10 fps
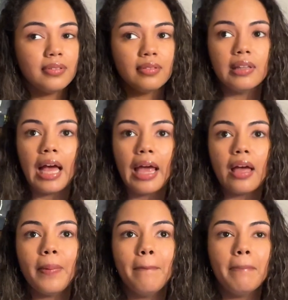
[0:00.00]

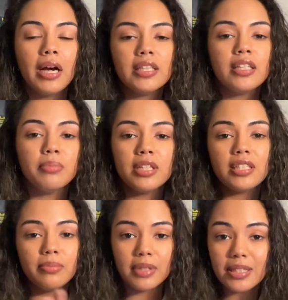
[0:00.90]
months and months
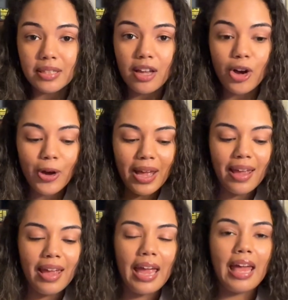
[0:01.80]
and months ago.
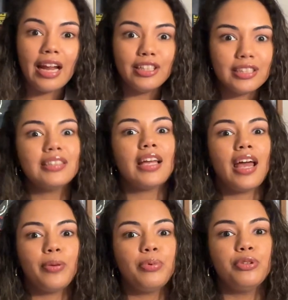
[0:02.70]
And I just got
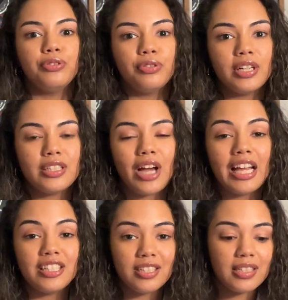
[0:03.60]
approved for it. So I
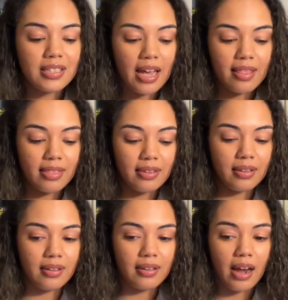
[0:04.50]
just got
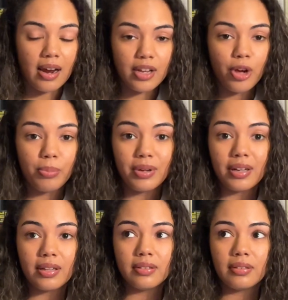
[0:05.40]
the audiobook,
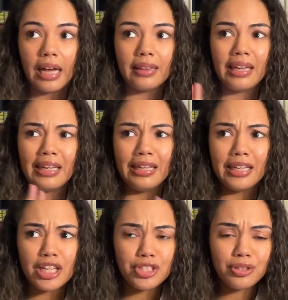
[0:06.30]
I think
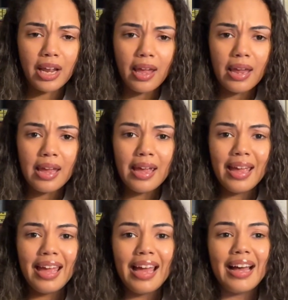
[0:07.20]
yesterday,
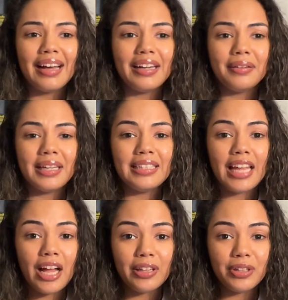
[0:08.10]
and
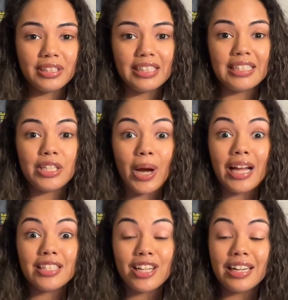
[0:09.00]
downloaded it. So
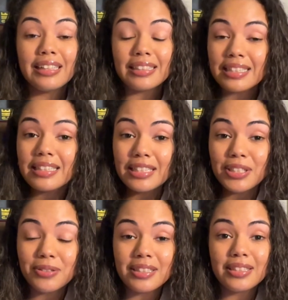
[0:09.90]
I started listening
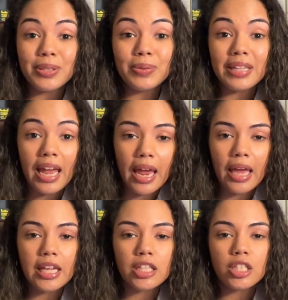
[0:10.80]
to it today.
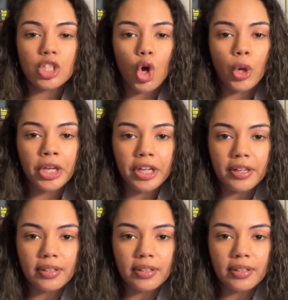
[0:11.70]
And it's so good.